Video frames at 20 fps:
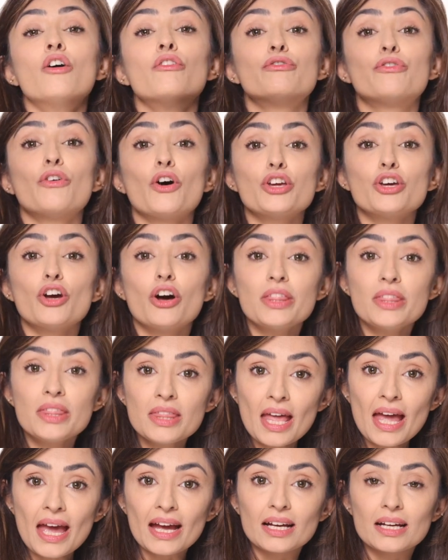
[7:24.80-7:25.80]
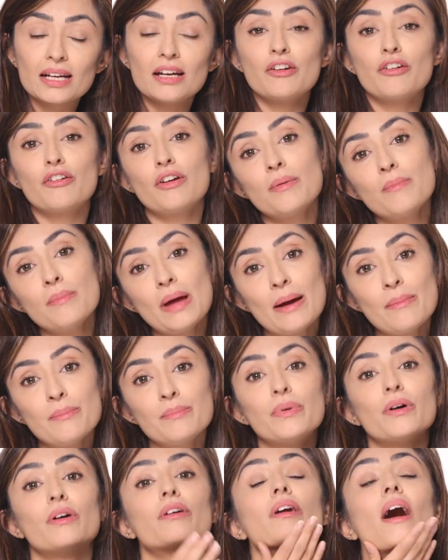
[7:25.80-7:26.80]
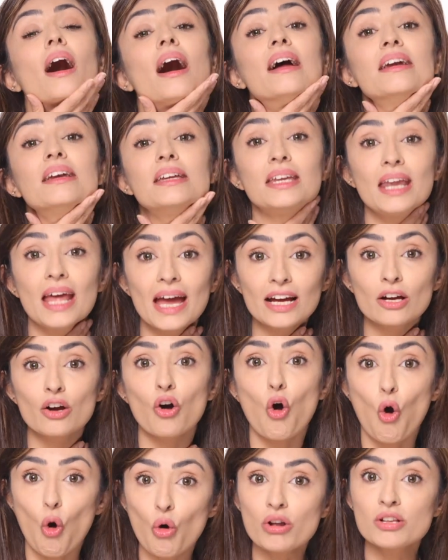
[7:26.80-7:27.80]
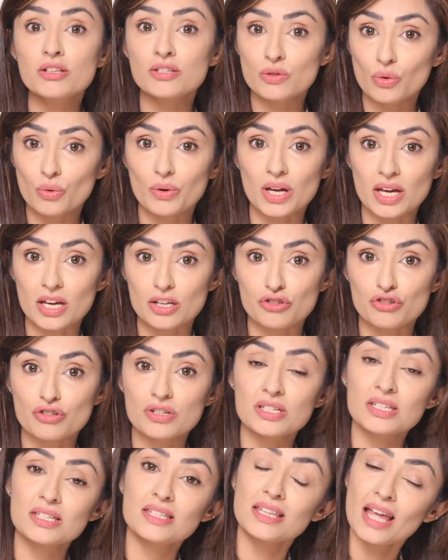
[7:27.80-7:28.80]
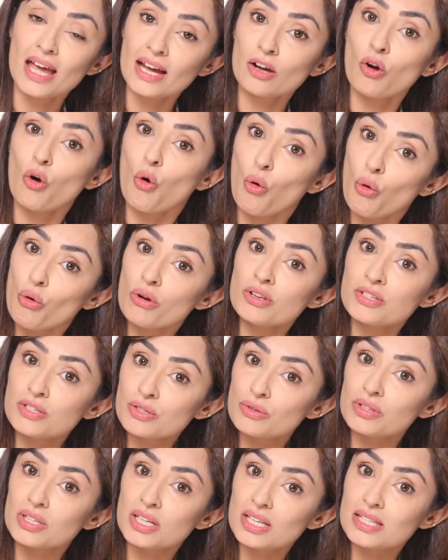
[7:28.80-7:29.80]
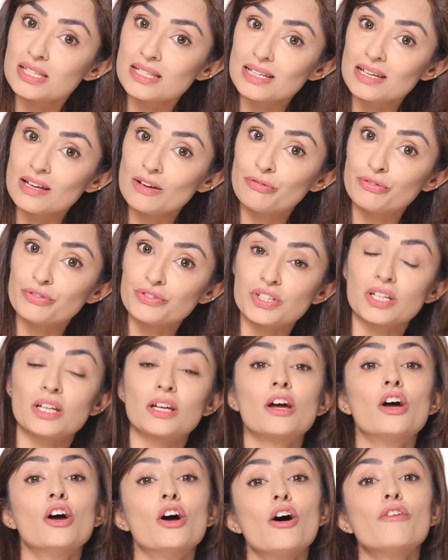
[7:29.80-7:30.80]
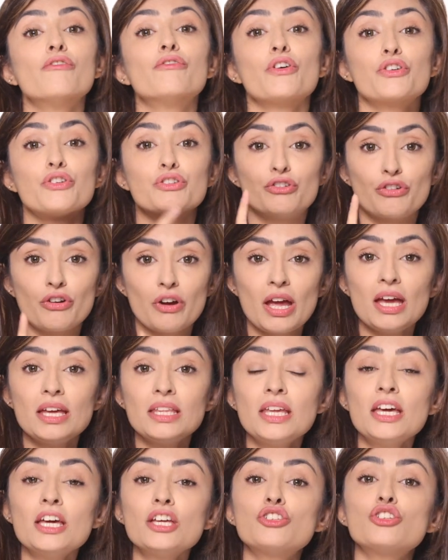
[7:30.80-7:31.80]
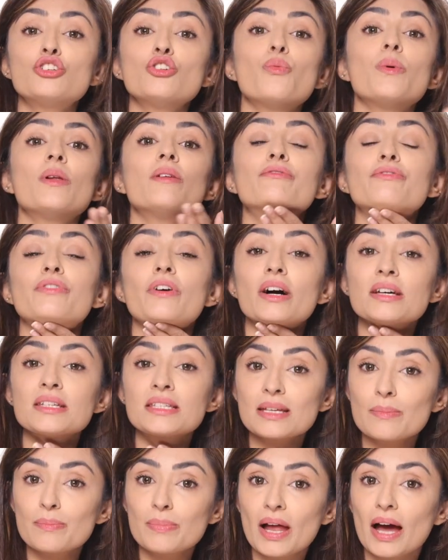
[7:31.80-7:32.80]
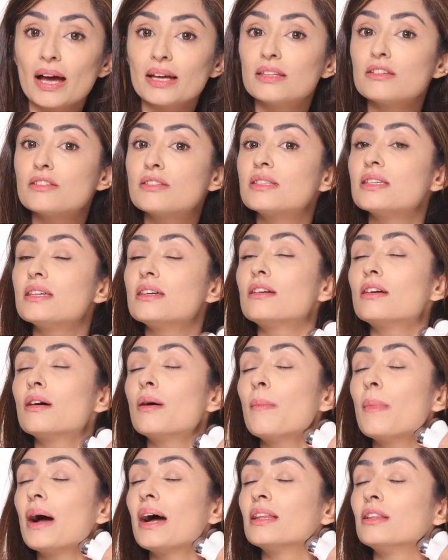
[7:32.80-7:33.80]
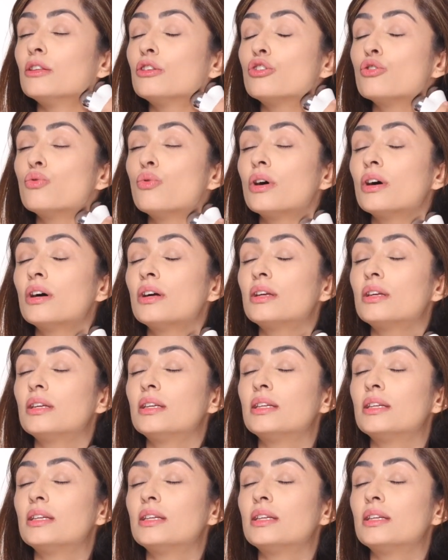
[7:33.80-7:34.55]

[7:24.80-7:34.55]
For your neck, remember our neck also ages, neck also needs lifting. For drainage, you will first apply the serum and do a